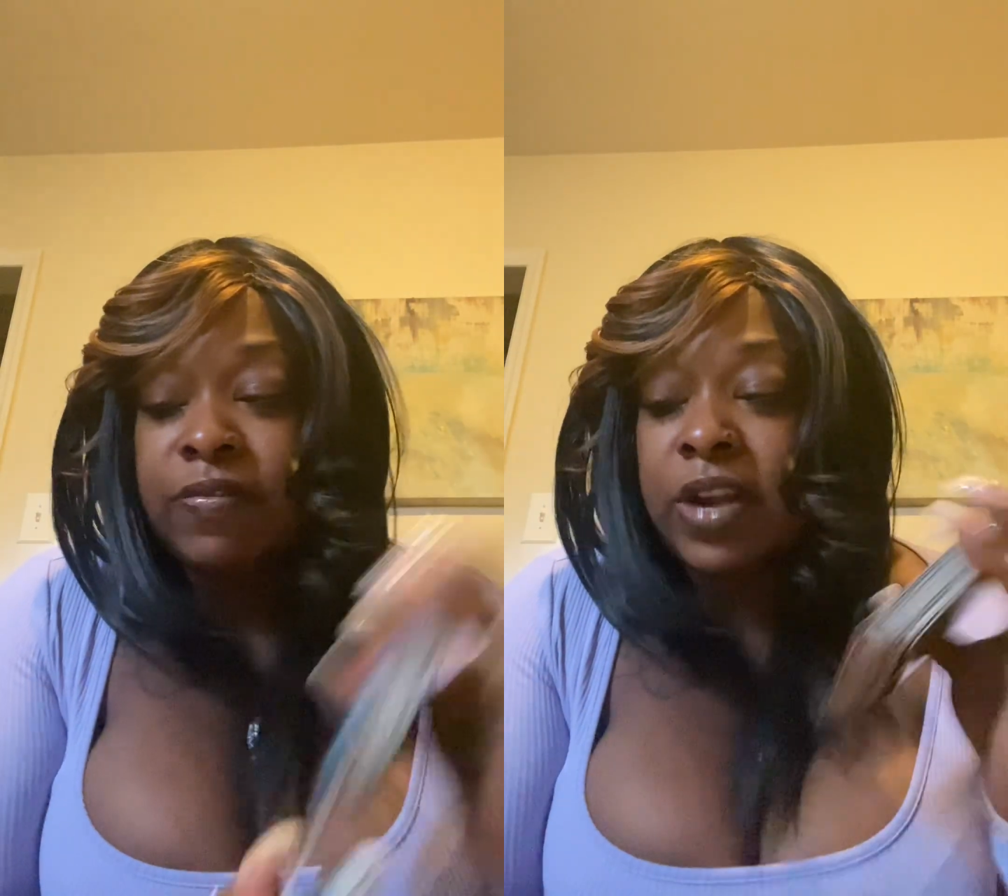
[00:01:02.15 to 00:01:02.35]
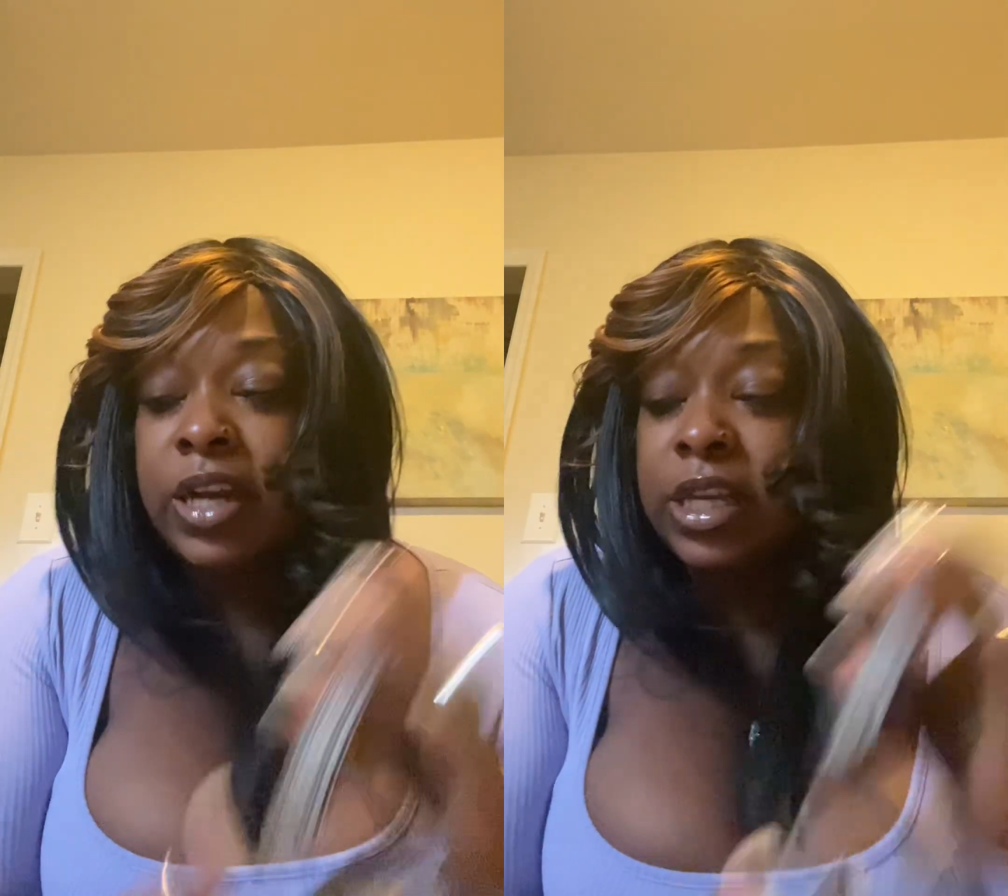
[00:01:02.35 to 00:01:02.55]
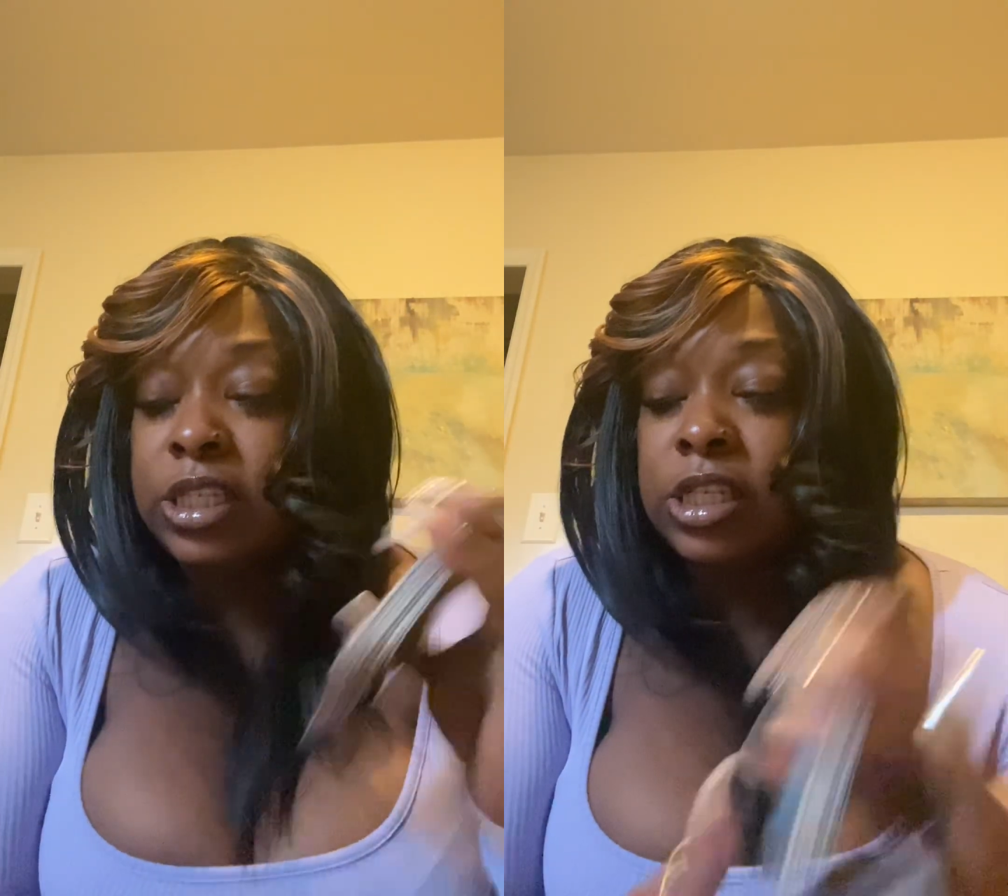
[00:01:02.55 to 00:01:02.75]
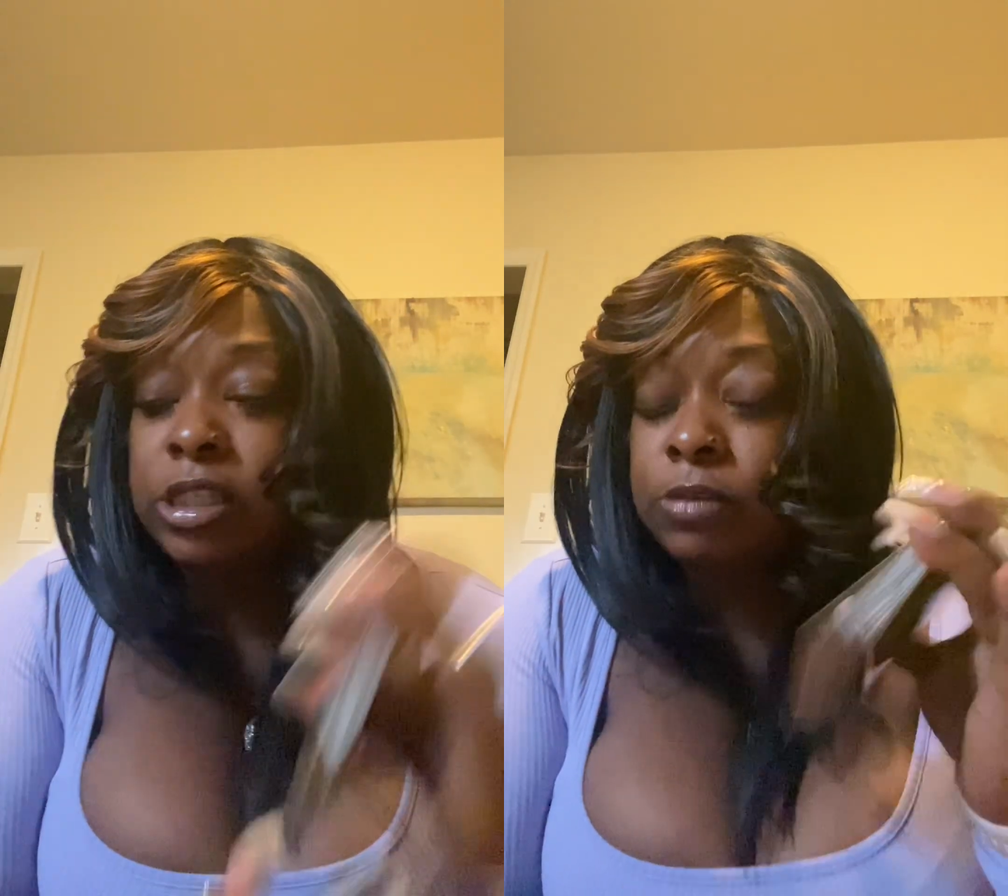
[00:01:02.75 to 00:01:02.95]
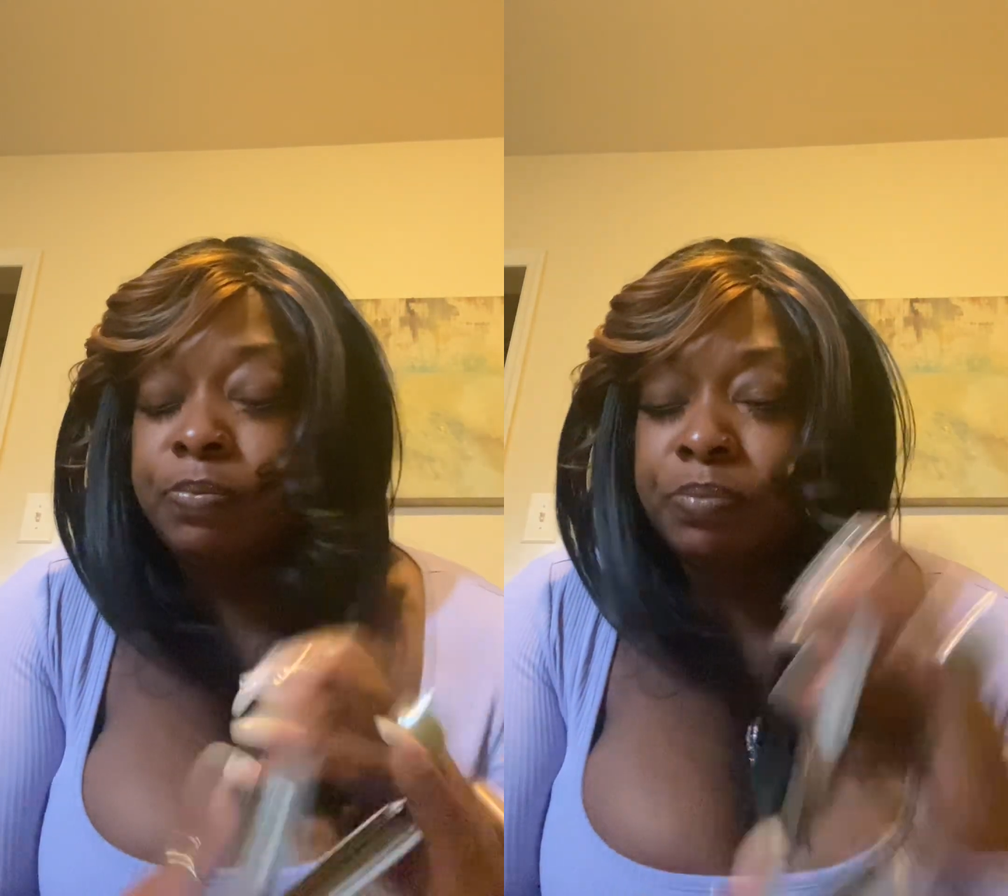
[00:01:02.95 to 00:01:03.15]

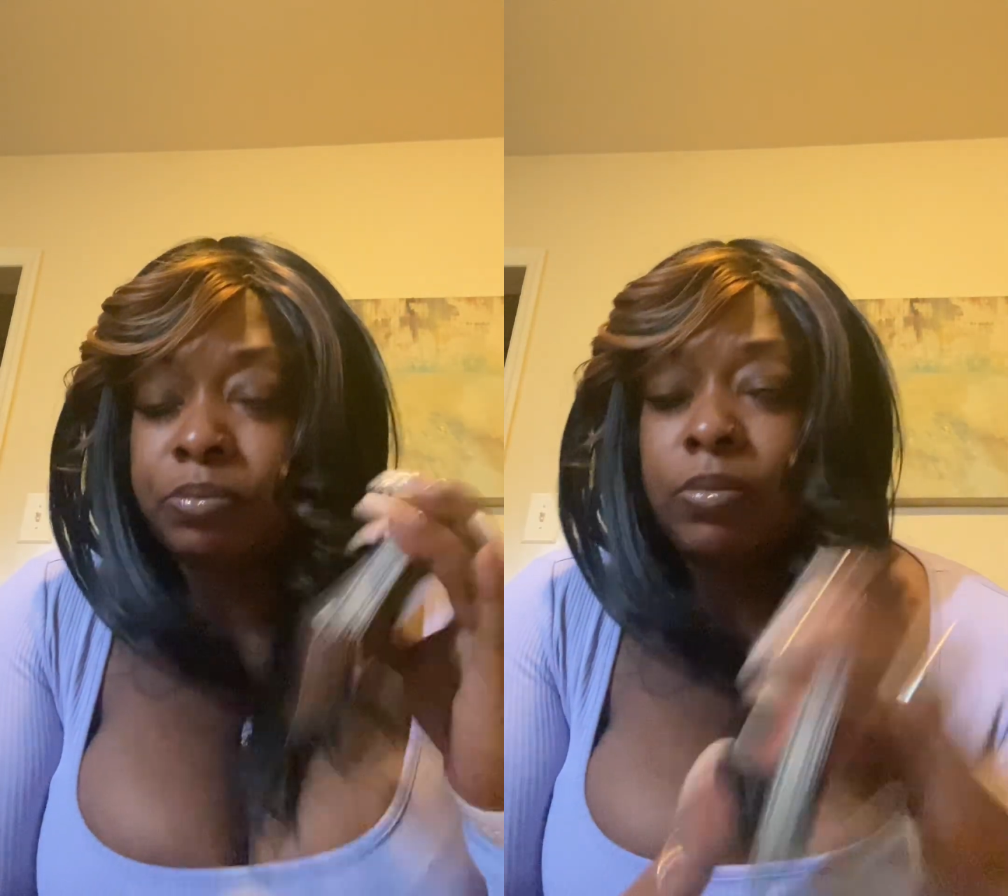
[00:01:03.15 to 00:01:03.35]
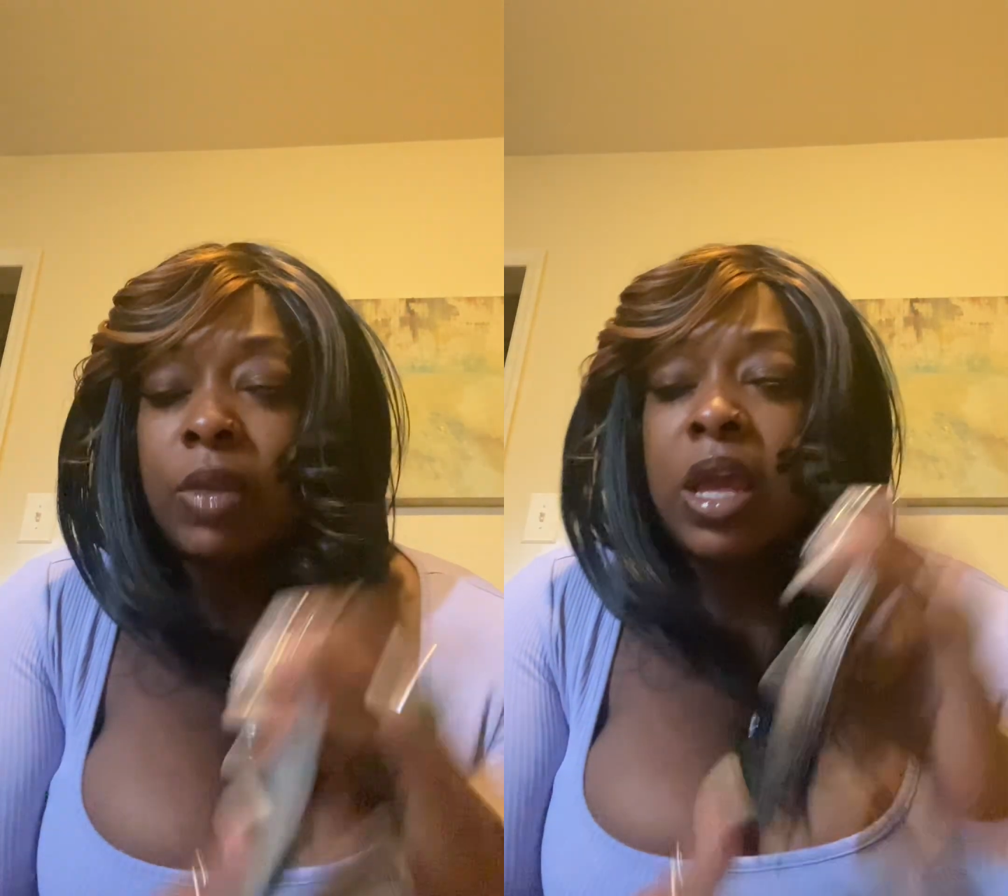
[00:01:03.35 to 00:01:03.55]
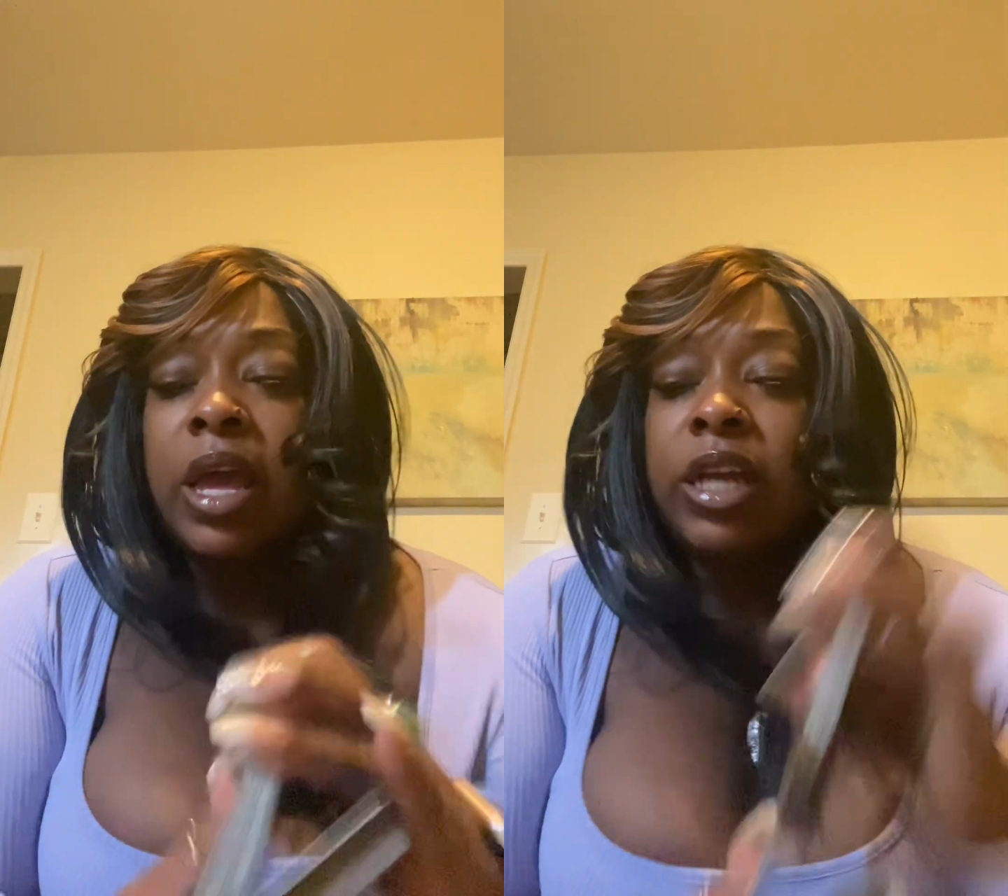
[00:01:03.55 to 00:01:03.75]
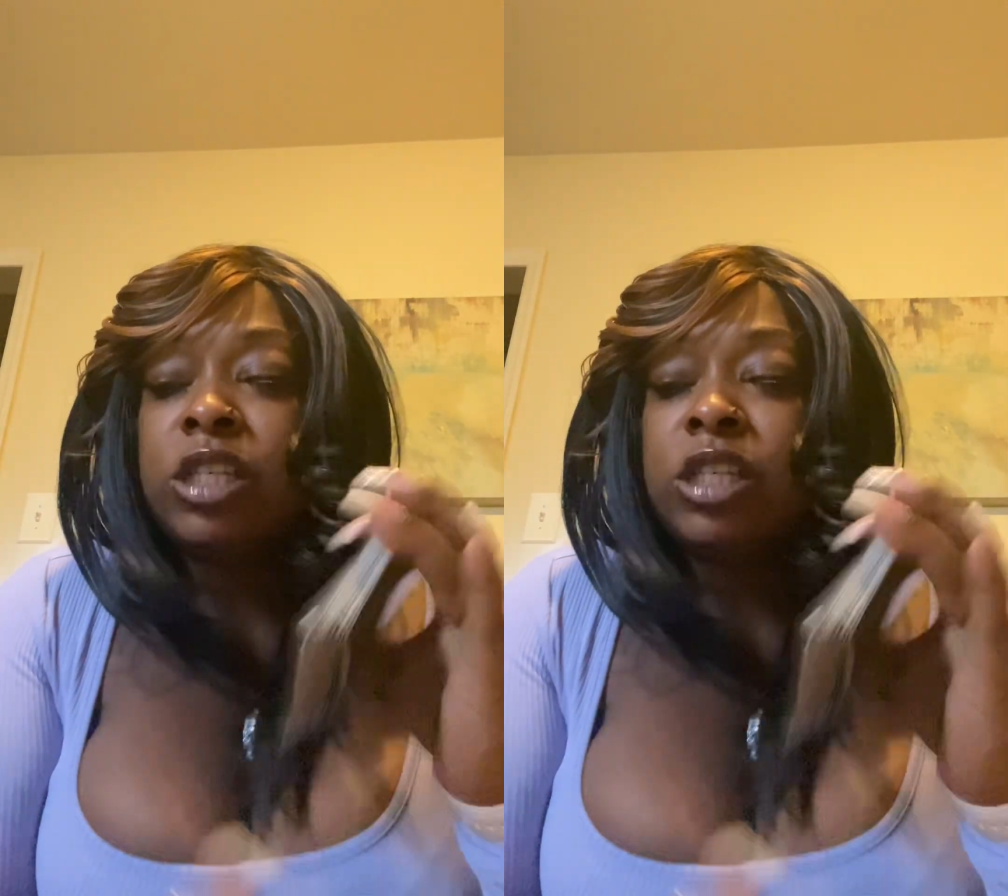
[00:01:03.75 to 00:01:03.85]
finances. And